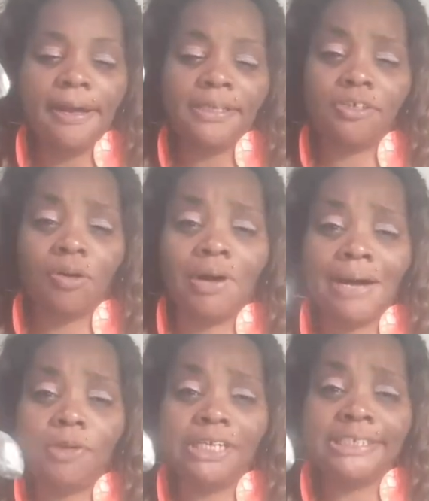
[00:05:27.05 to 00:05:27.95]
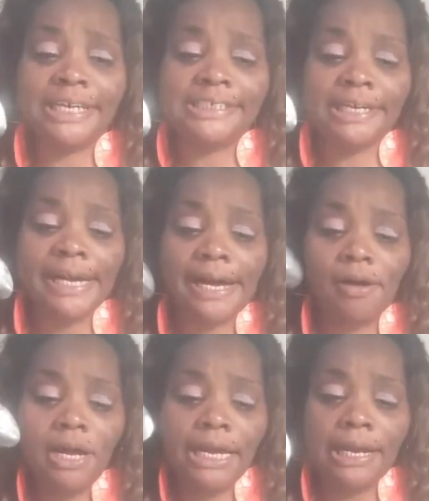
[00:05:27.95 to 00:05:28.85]
So I'm gonna taste it
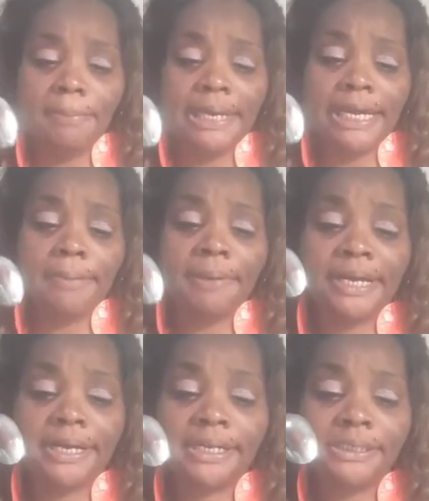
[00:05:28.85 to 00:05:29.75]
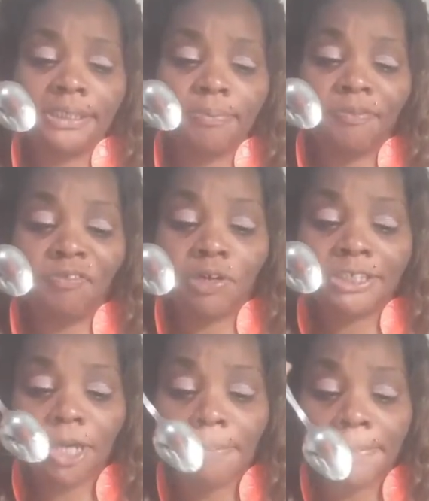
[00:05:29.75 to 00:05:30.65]
now, and let me eat it because before it
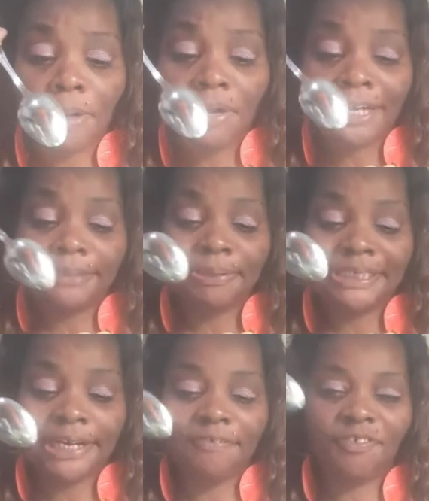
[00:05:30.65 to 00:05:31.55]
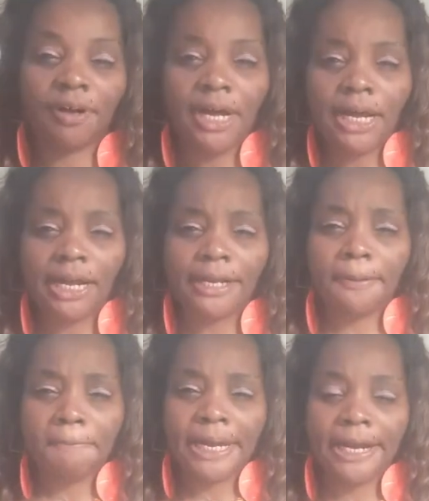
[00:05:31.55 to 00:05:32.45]
starts melting, it's been sitting for a
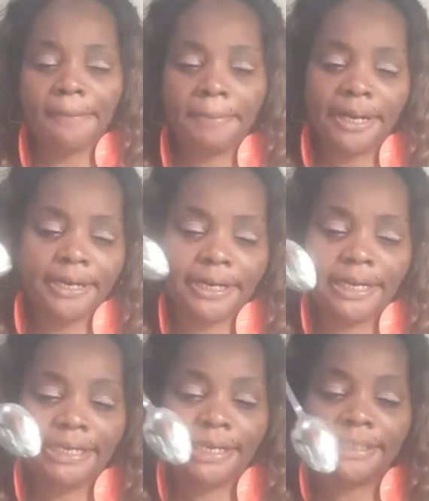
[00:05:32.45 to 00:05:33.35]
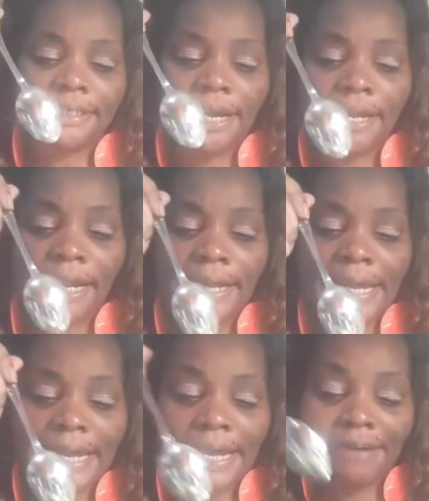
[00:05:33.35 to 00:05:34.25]
little minute, but it's not like
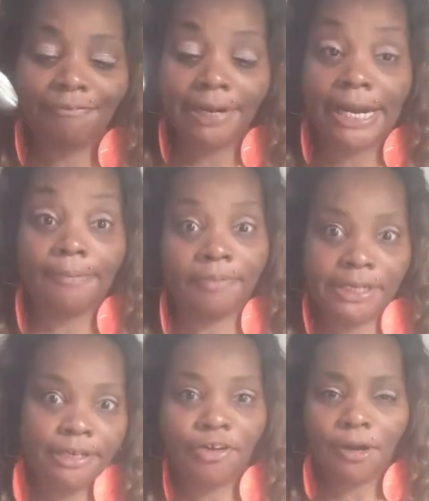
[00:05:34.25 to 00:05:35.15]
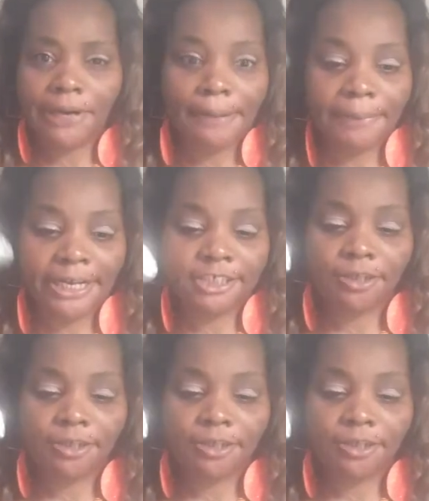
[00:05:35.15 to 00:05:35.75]
having that, you know, that much.